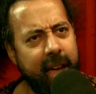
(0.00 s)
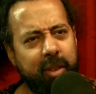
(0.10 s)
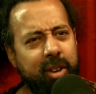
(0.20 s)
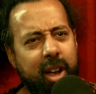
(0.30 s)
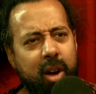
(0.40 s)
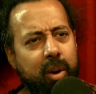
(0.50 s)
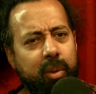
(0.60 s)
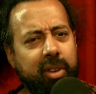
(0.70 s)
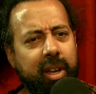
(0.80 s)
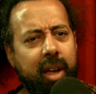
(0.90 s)
don't know. It
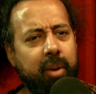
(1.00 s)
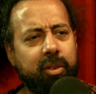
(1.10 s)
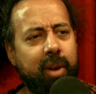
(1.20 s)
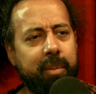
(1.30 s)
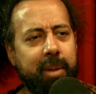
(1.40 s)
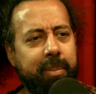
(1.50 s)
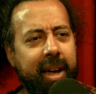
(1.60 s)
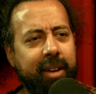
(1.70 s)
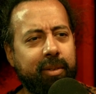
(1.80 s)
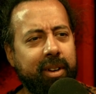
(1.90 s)
was like I was riding my
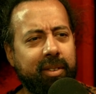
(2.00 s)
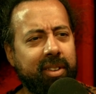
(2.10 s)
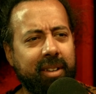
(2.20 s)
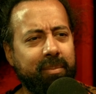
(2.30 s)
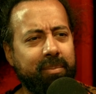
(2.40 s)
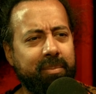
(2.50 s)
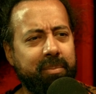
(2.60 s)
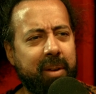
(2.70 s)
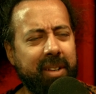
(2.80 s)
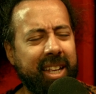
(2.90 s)
bike when I was like
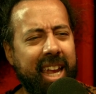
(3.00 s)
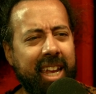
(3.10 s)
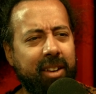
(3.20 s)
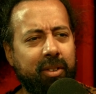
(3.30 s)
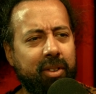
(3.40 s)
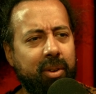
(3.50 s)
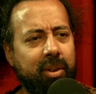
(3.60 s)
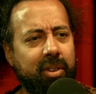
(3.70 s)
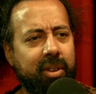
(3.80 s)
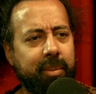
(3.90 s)
probably like 8 years
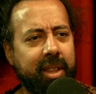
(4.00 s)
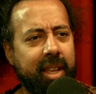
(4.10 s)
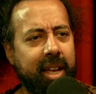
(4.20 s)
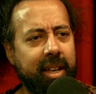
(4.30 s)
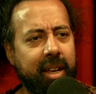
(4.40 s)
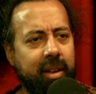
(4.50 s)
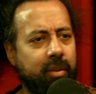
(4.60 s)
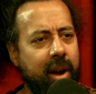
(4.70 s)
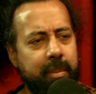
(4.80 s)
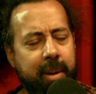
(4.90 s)
old or something like that.
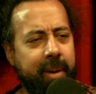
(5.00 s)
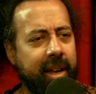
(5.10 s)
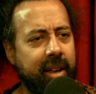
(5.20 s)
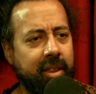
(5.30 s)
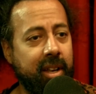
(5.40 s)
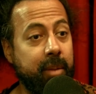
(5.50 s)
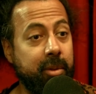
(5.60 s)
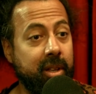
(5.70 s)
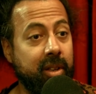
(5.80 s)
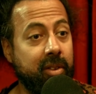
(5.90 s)
Riding my bike down the
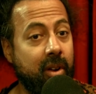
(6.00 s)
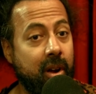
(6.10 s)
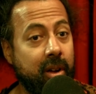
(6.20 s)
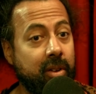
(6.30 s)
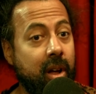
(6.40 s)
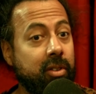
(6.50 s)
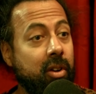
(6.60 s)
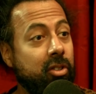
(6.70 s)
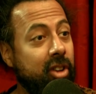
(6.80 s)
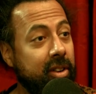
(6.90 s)
neighborhood, and this dog
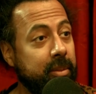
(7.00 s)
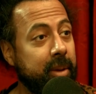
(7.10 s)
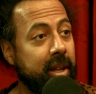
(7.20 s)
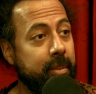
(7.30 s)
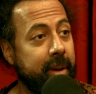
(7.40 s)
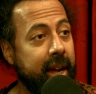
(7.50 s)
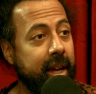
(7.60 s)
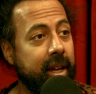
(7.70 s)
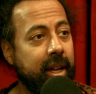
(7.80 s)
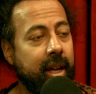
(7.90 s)
started chasing me on the
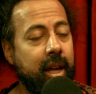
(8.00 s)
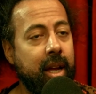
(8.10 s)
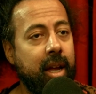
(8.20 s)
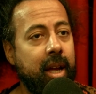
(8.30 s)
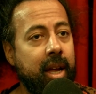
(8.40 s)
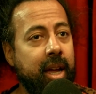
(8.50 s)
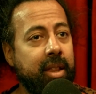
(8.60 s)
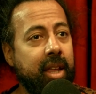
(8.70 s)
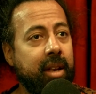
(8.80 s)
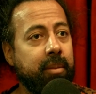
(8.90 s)
bike,
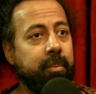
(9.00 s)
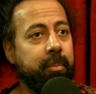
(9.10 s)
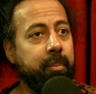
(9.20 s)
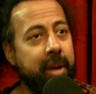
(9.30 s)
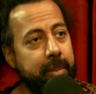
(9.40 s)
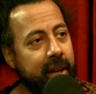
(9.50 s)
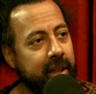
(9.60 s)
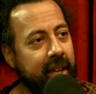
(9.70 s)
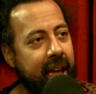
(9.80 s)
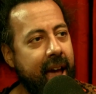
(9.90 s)
and then bit me on
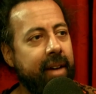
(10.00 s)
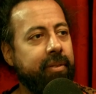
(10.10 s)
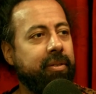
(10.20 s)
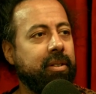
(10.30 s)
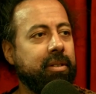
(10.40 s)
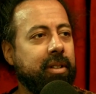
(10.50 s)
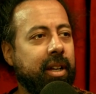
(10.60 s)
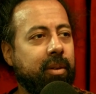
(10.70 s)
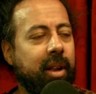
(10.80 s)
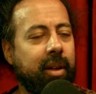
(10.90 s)
the calf.
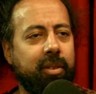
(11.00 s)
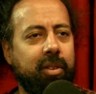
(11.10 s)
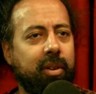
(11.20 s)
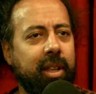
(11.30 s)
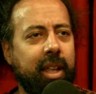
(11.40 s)
While I was doing that.